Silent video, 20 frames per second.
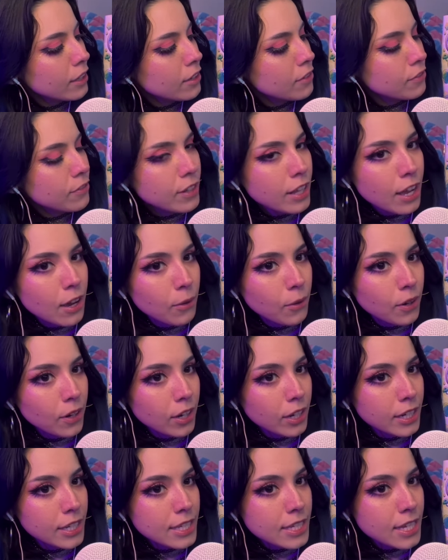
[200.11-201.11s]
a flower
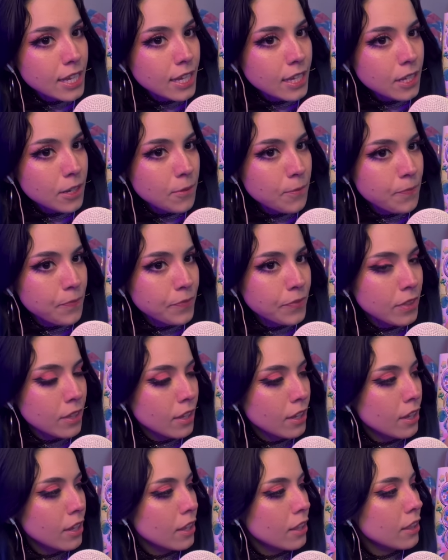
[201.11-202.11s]
on its head.
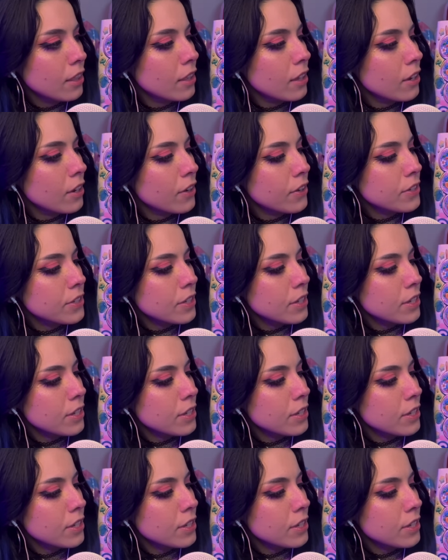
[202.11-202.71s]
There's